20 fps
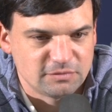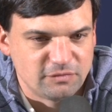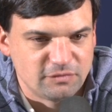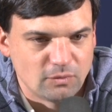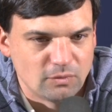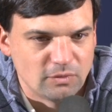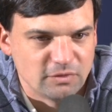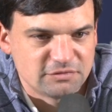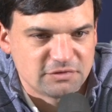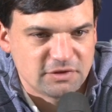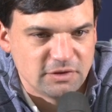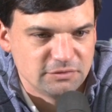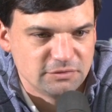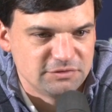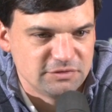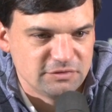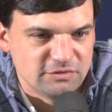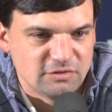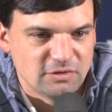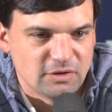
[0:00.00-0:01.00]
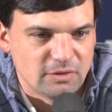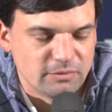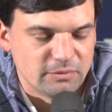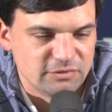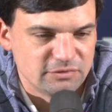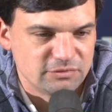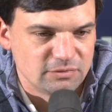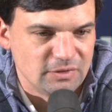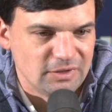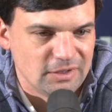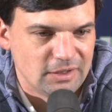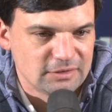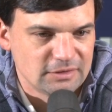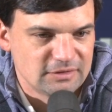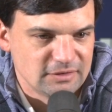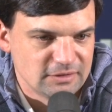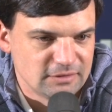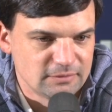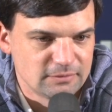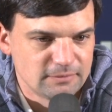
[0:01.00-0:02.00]
before, as coaches, you're always
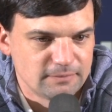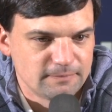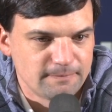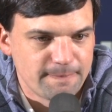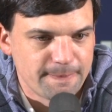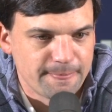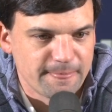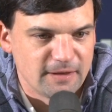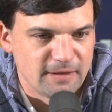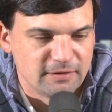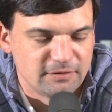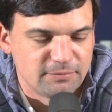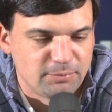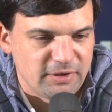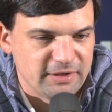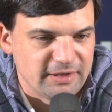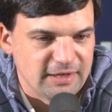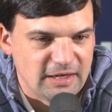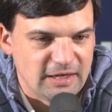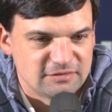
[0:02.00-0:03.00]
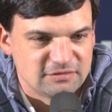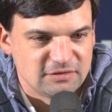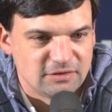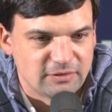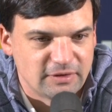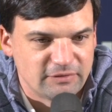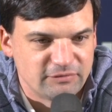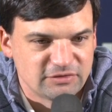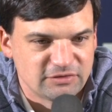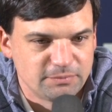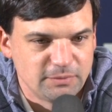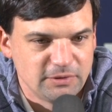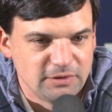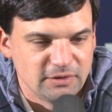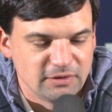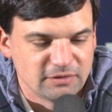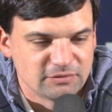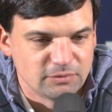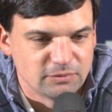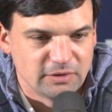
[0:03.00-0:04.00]
reluctant to play guys that don't have
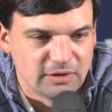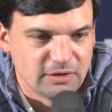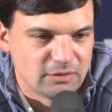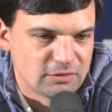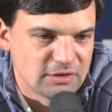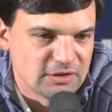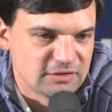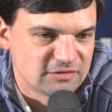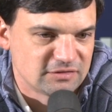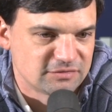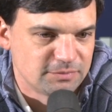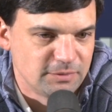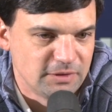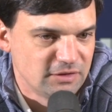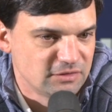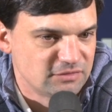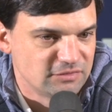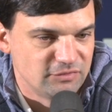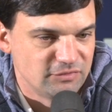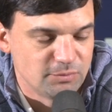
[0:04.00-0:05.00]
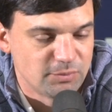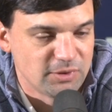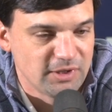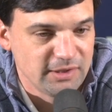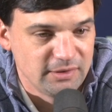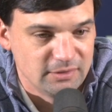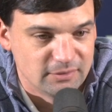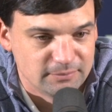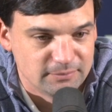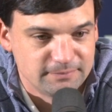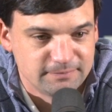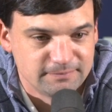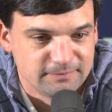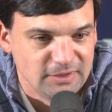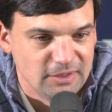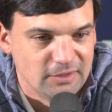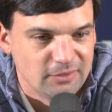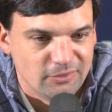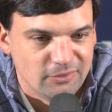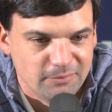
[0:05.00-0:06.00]
experience. Well, they only get experience if you play them.
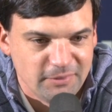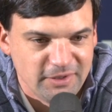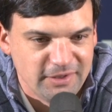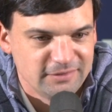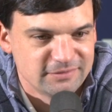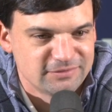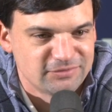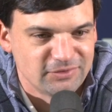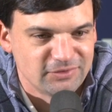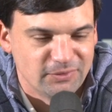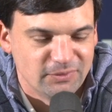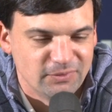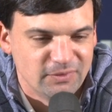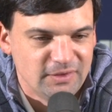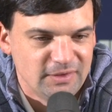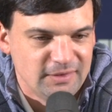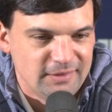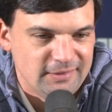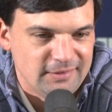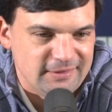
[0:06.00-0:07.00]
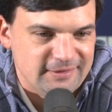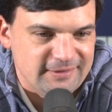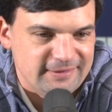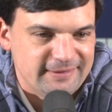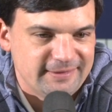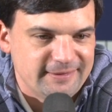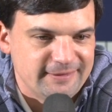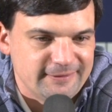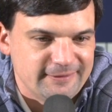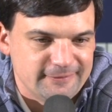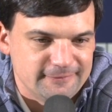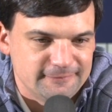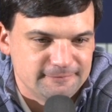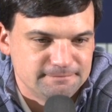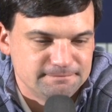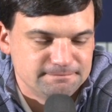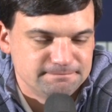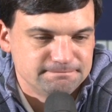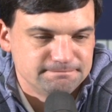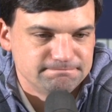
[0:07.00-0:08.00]
You know what I mean? So, and
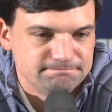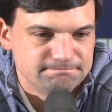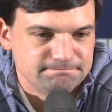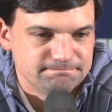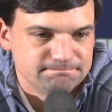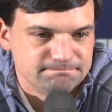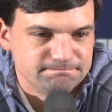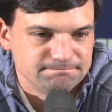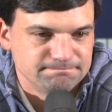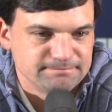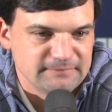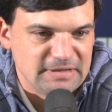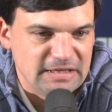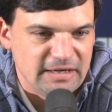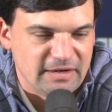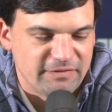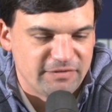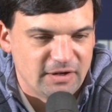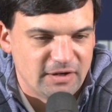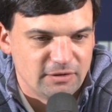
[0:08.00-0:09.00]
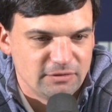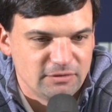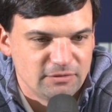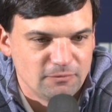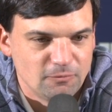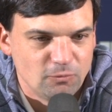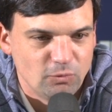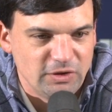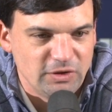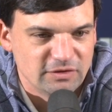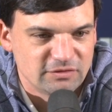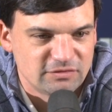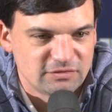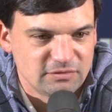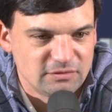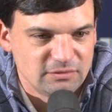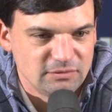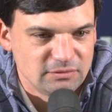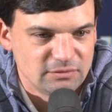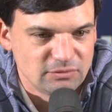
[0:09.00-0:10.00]
I thought we
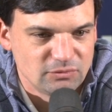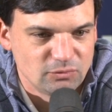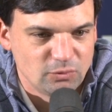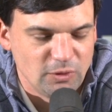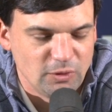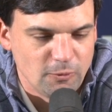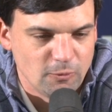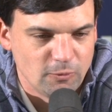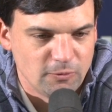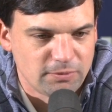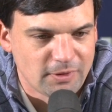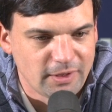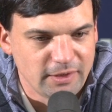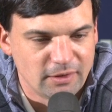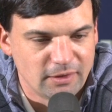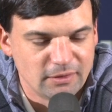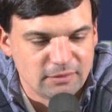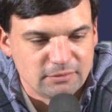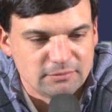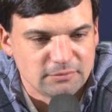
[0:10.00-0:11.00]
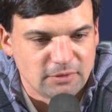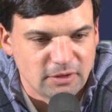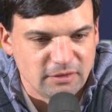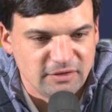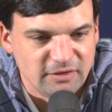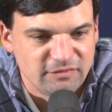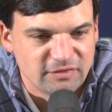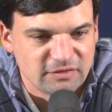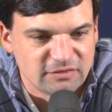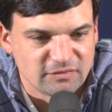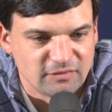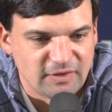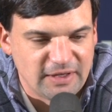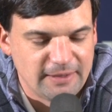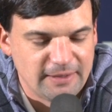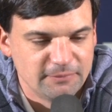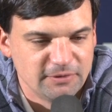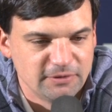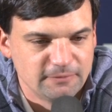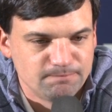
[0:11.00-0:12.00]
played our defensive
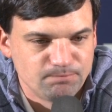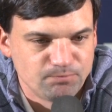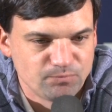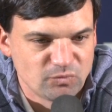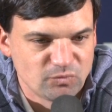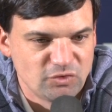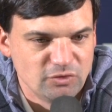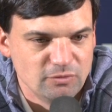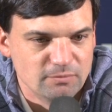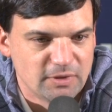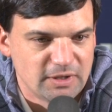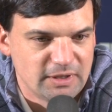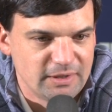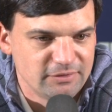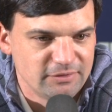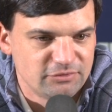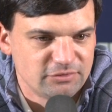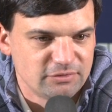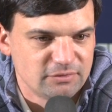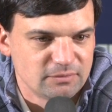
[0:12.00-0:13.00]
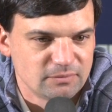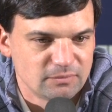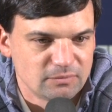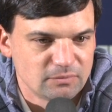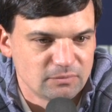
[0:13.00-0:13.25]
linemen too much